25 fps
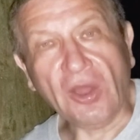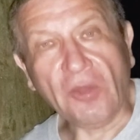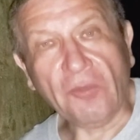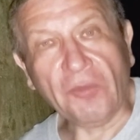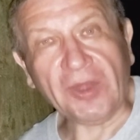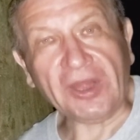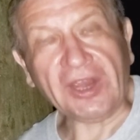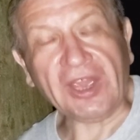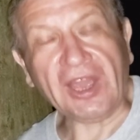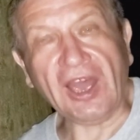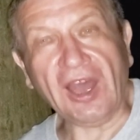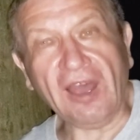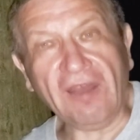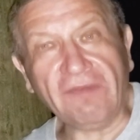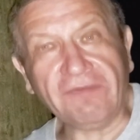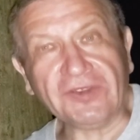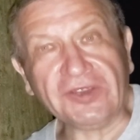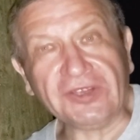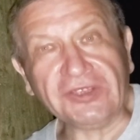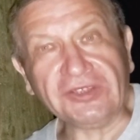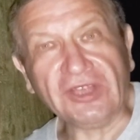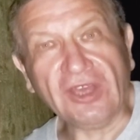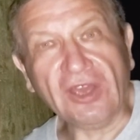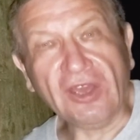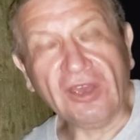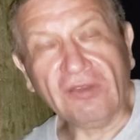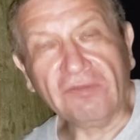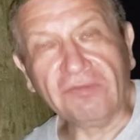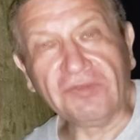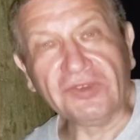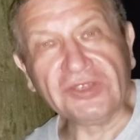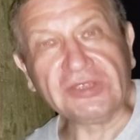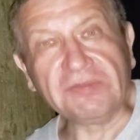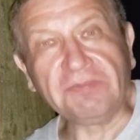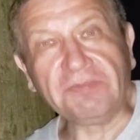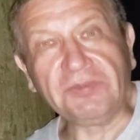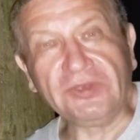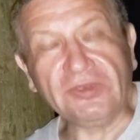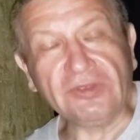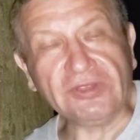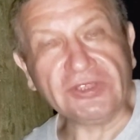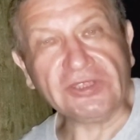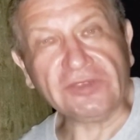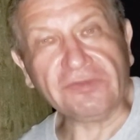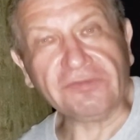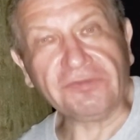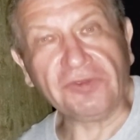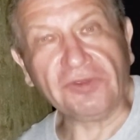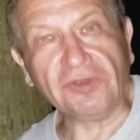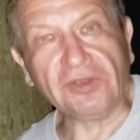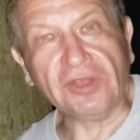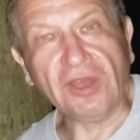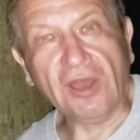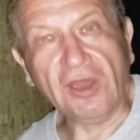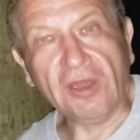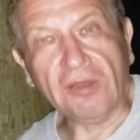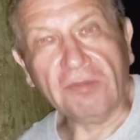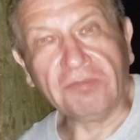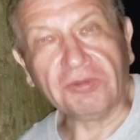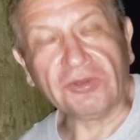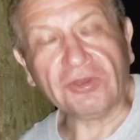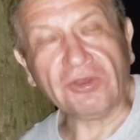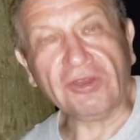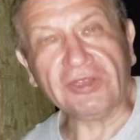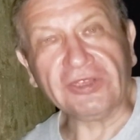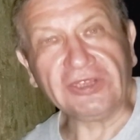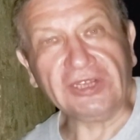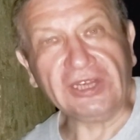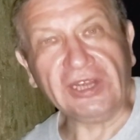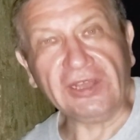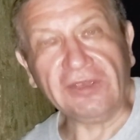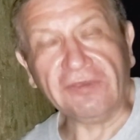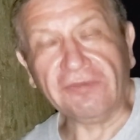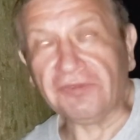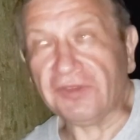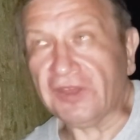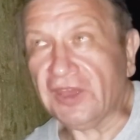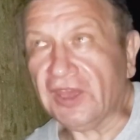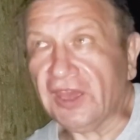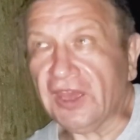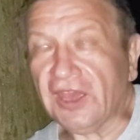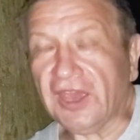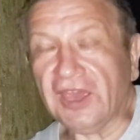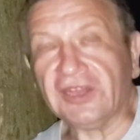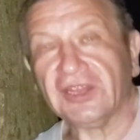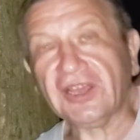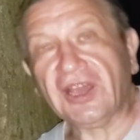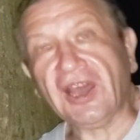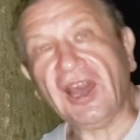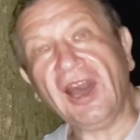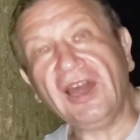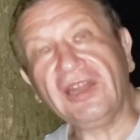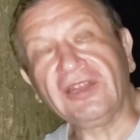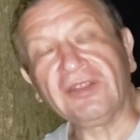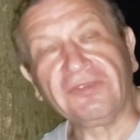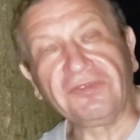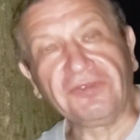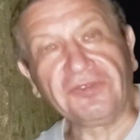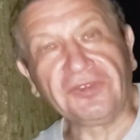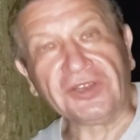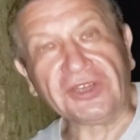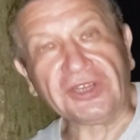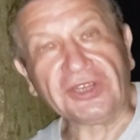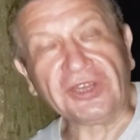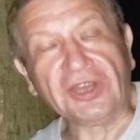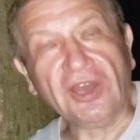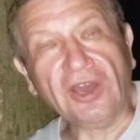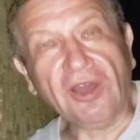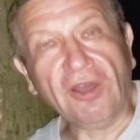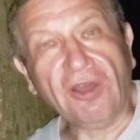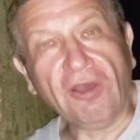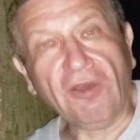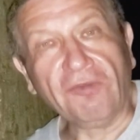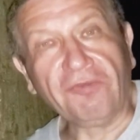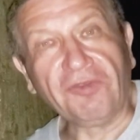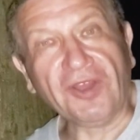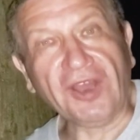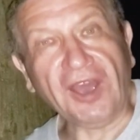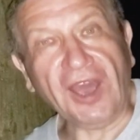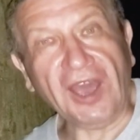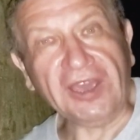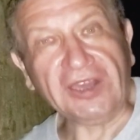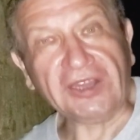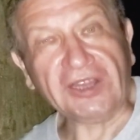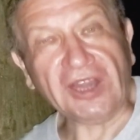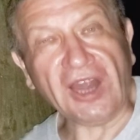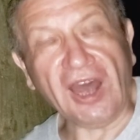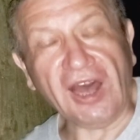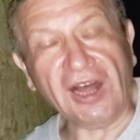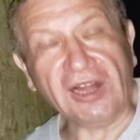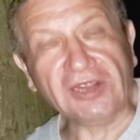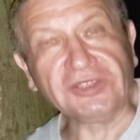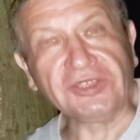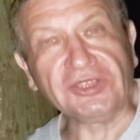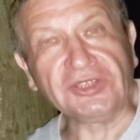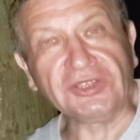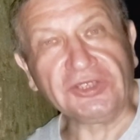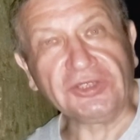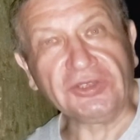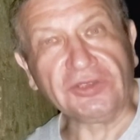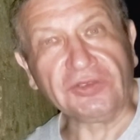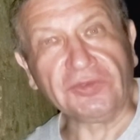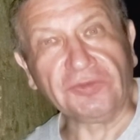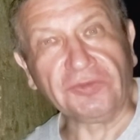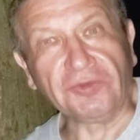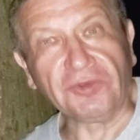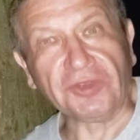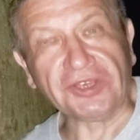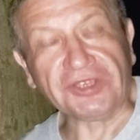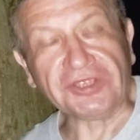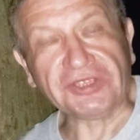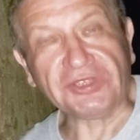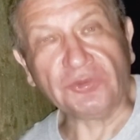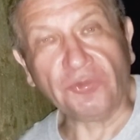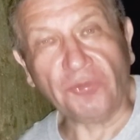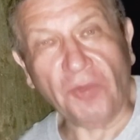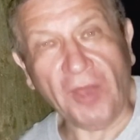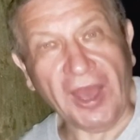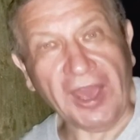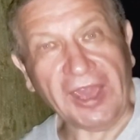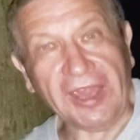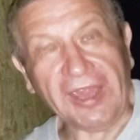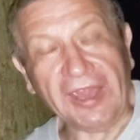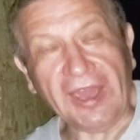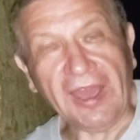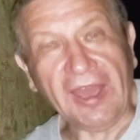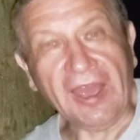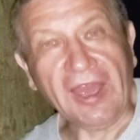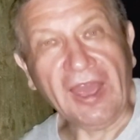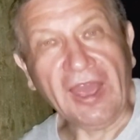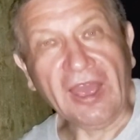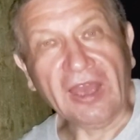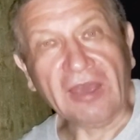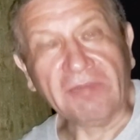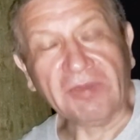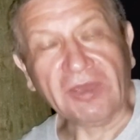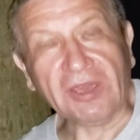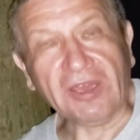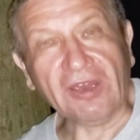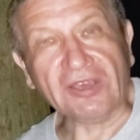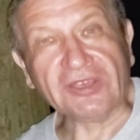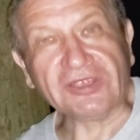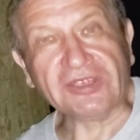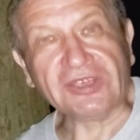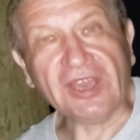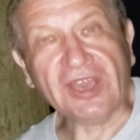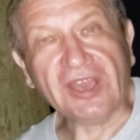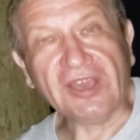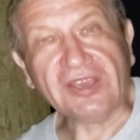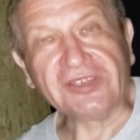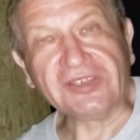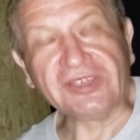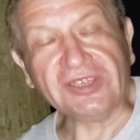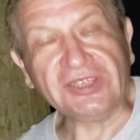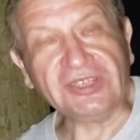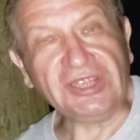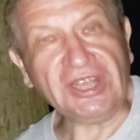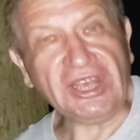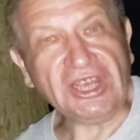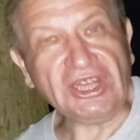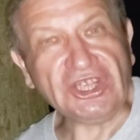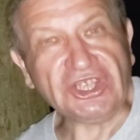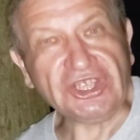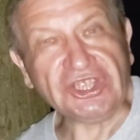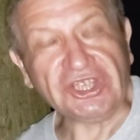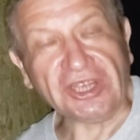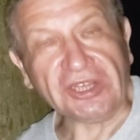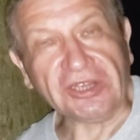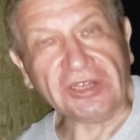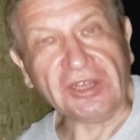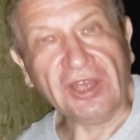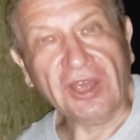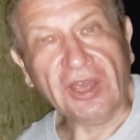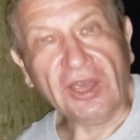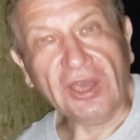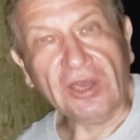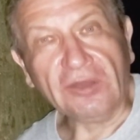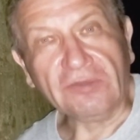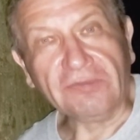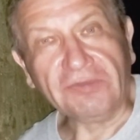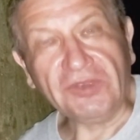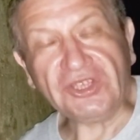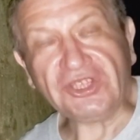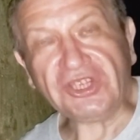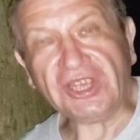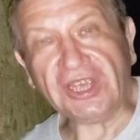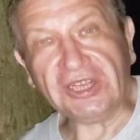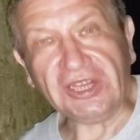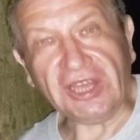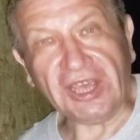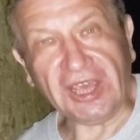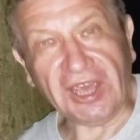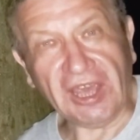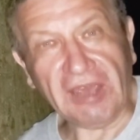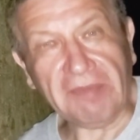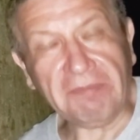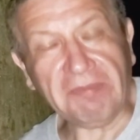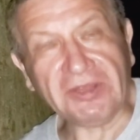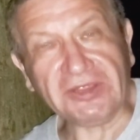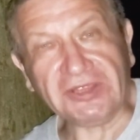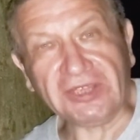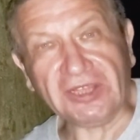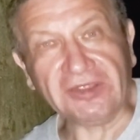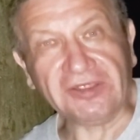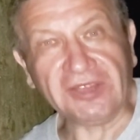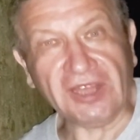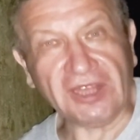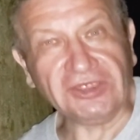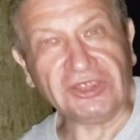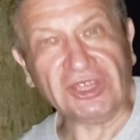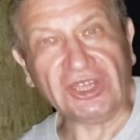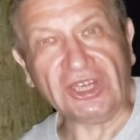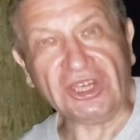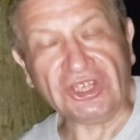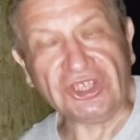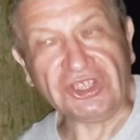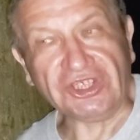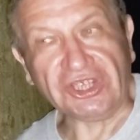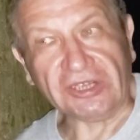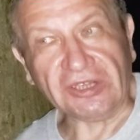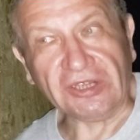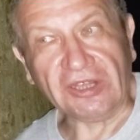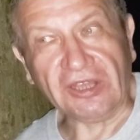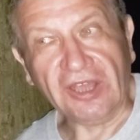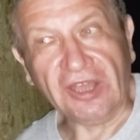were covered with beautiful broadleaf and conifer of higher altitude forest. Why? Because the nation which inhabited that region,